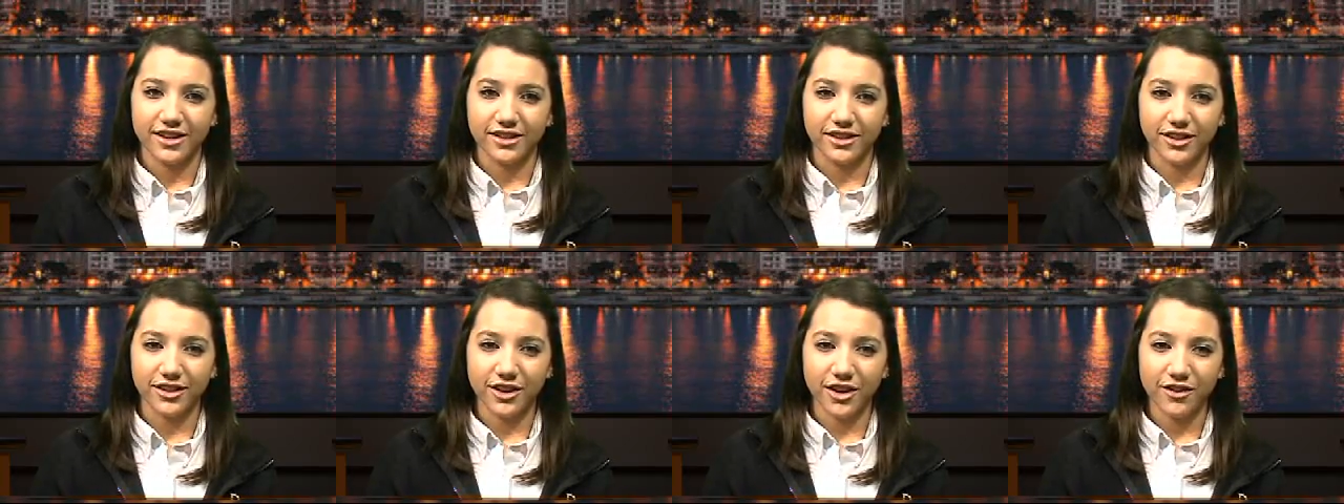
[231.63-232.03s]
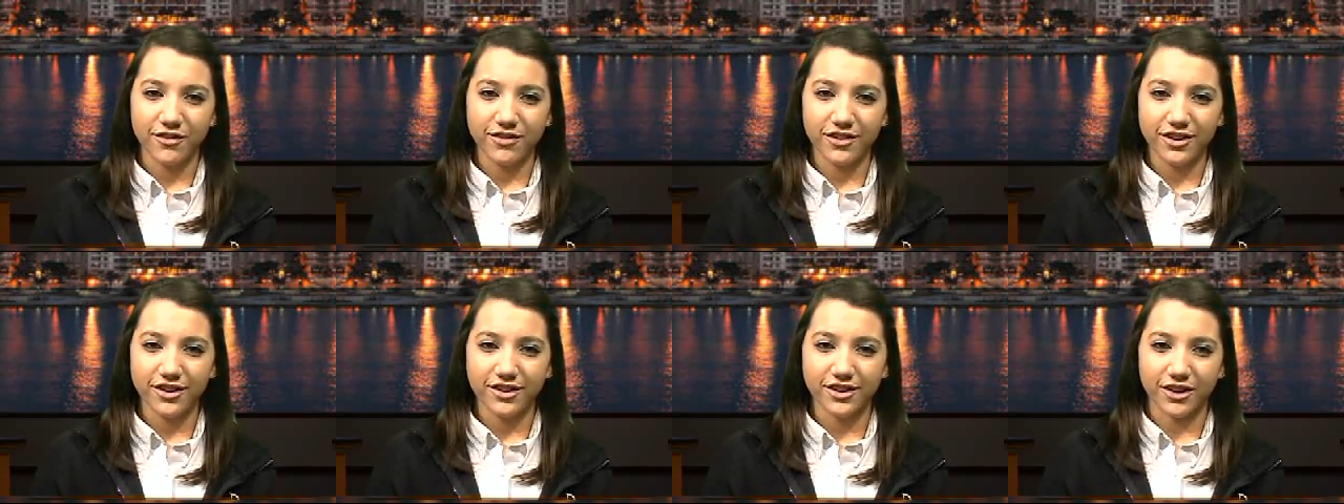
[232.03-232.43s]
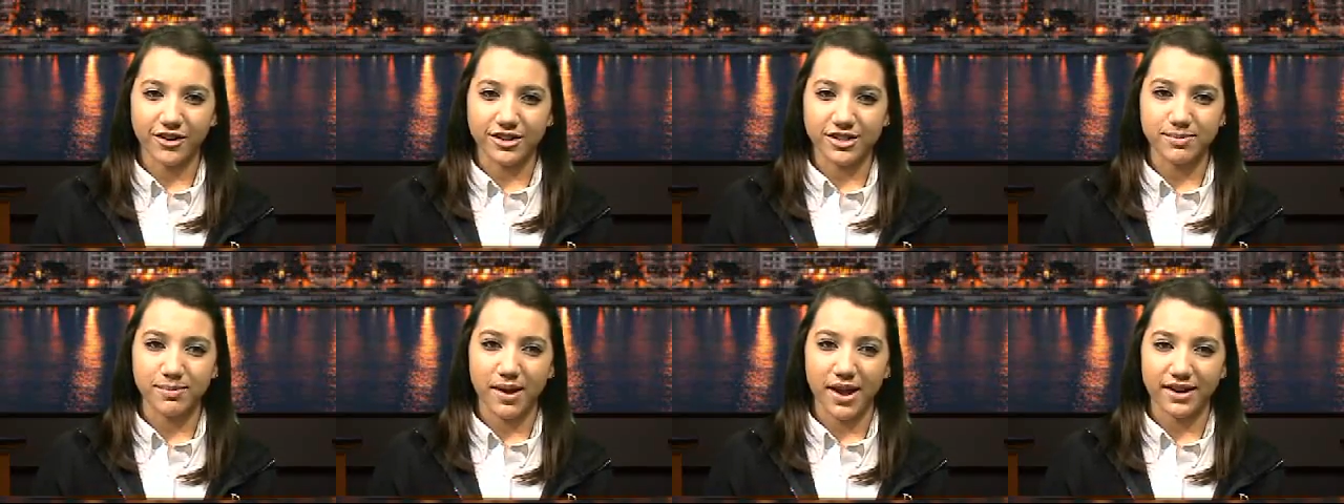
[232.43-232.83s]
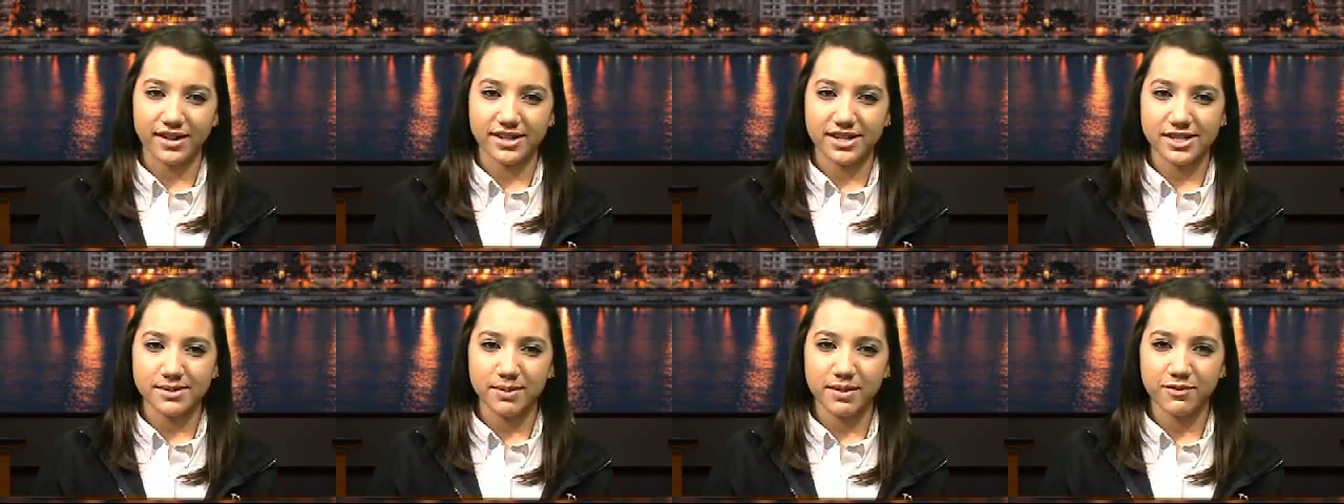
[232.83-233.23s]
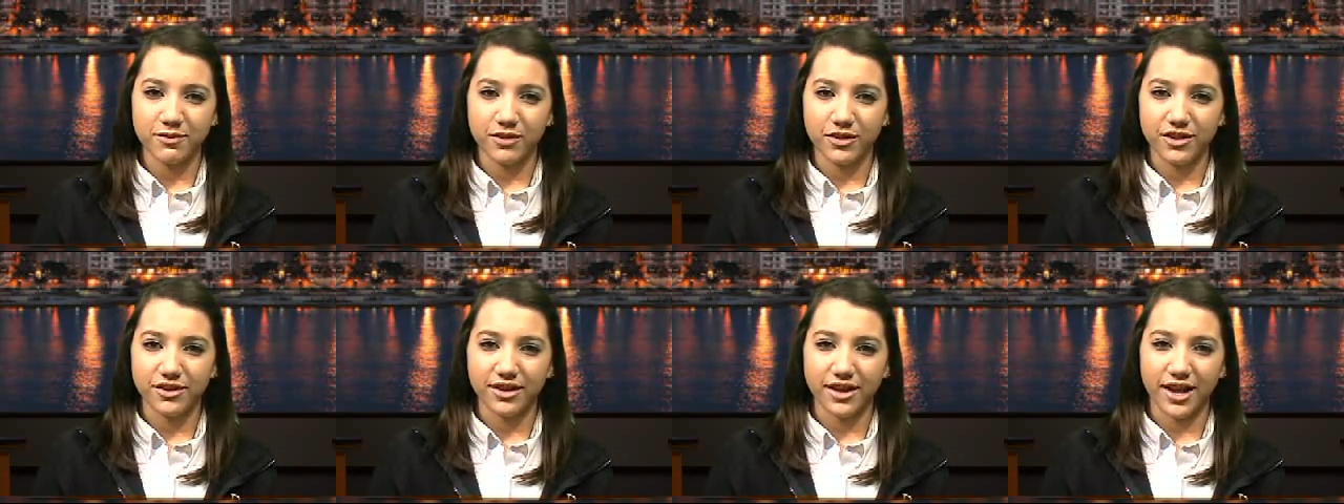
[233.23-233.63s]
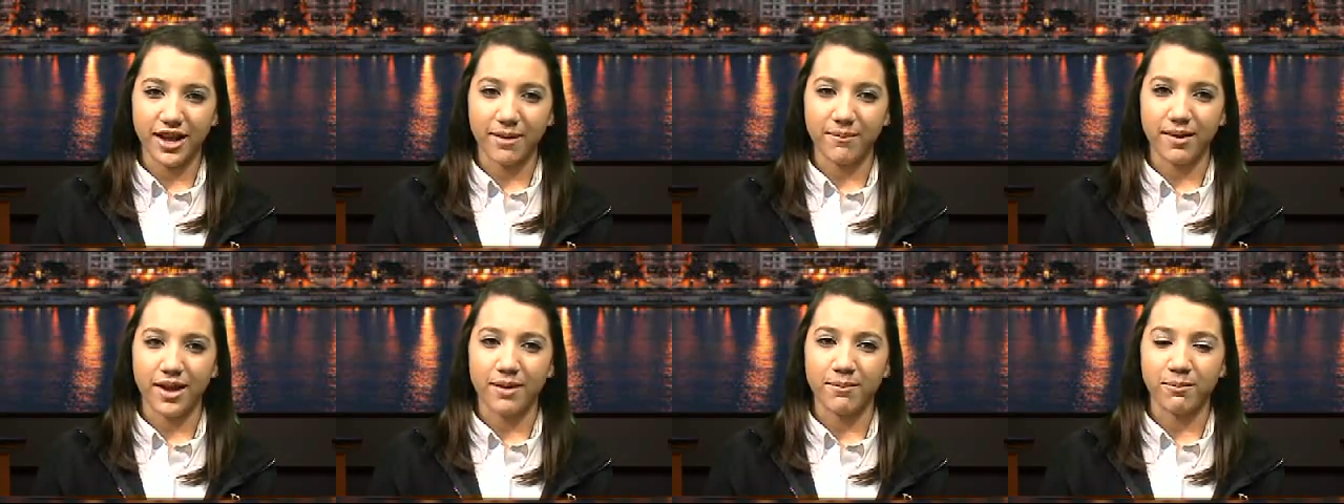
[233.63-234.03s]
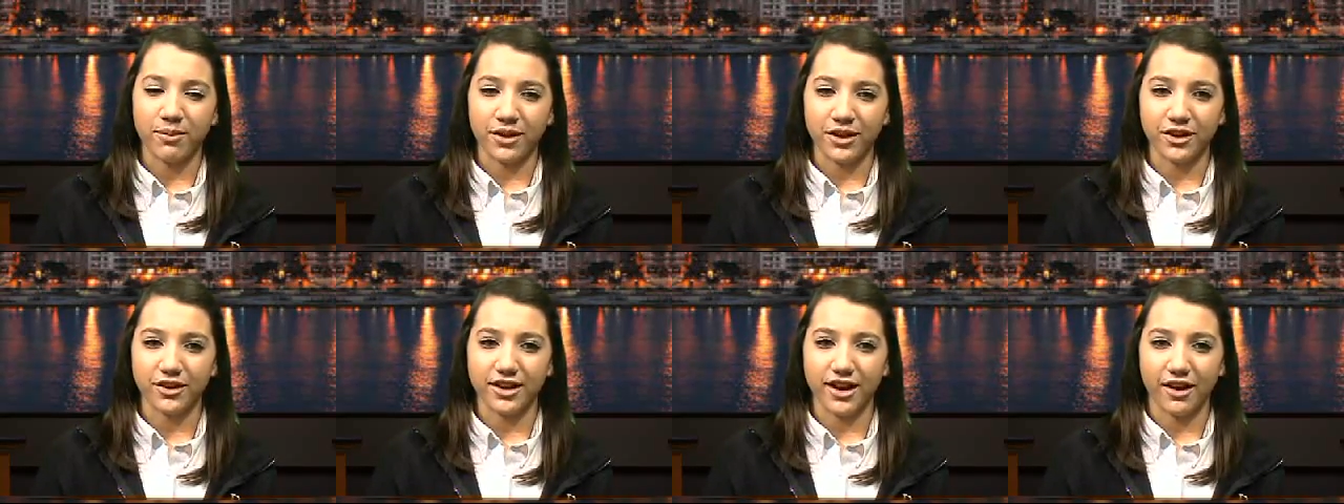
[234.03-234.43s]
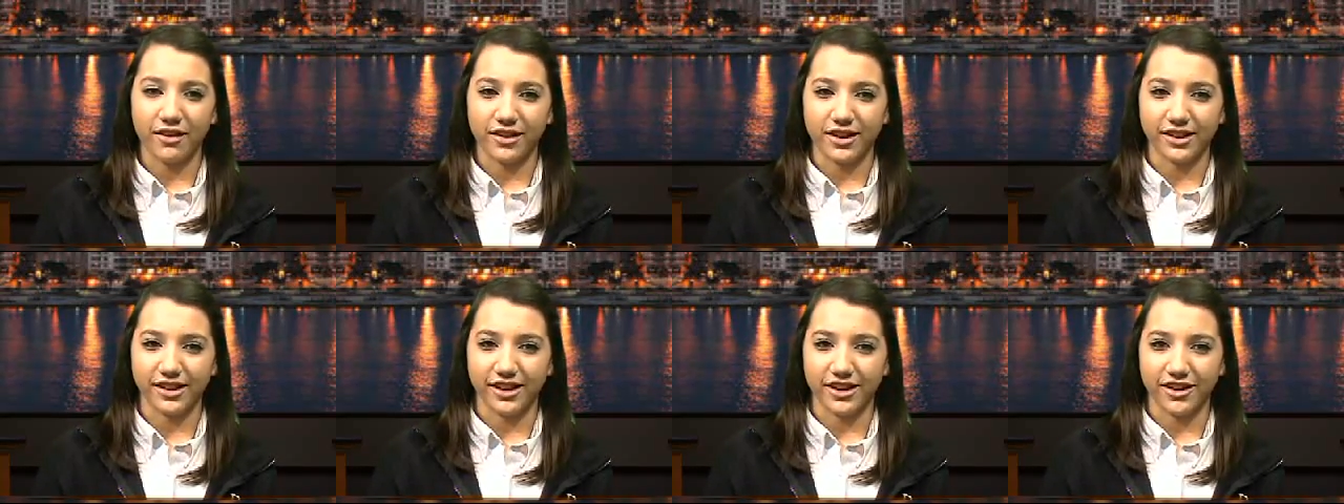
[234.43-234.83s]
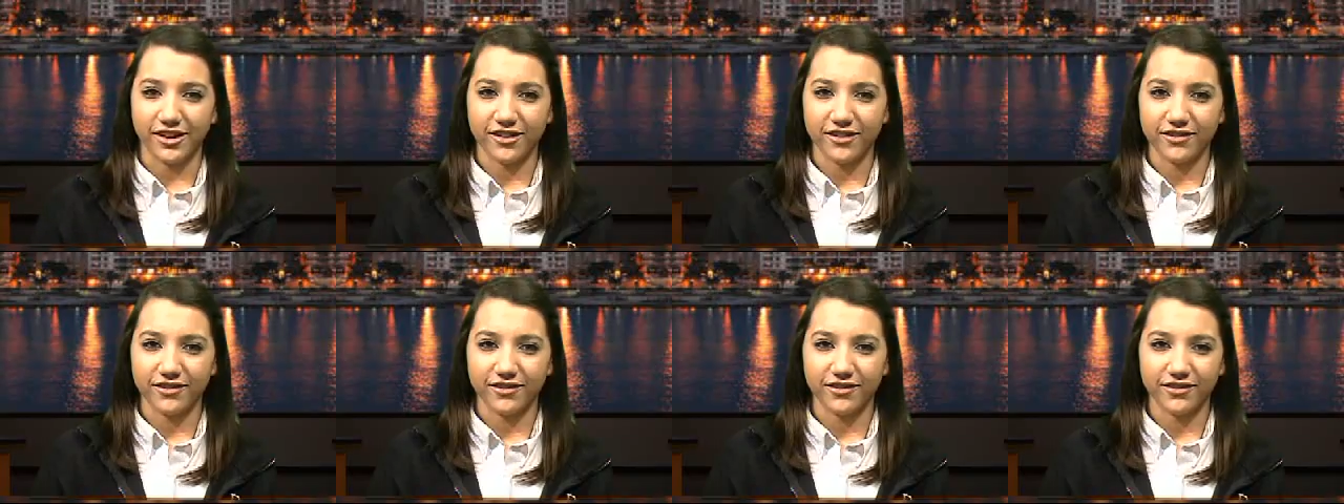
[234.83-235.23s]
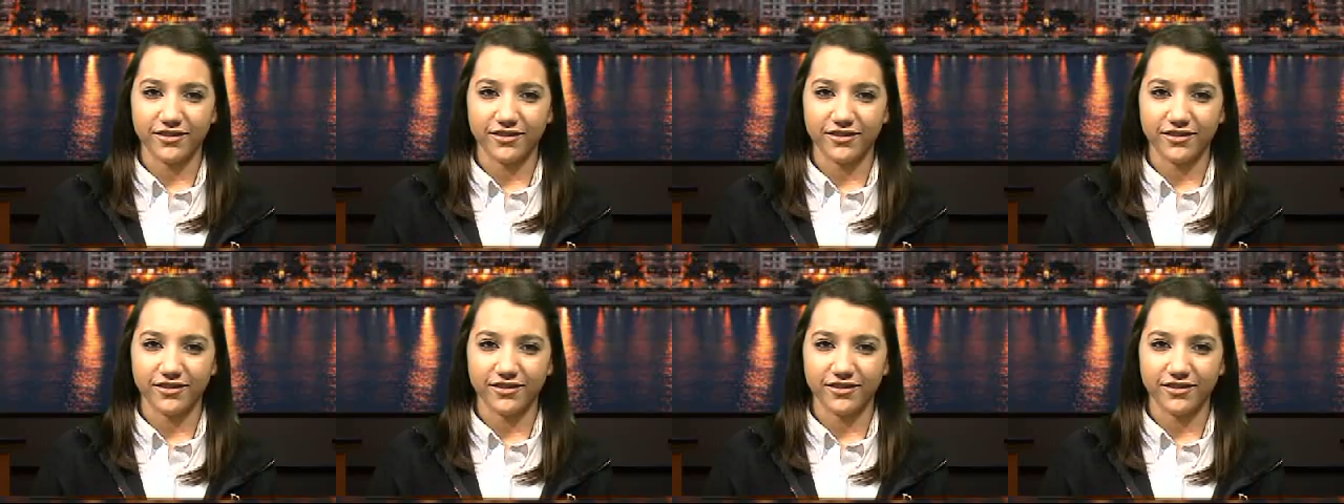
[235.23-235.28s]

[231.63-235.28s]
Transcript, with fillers: Look over your notes, practice before you come, and bring your calculator.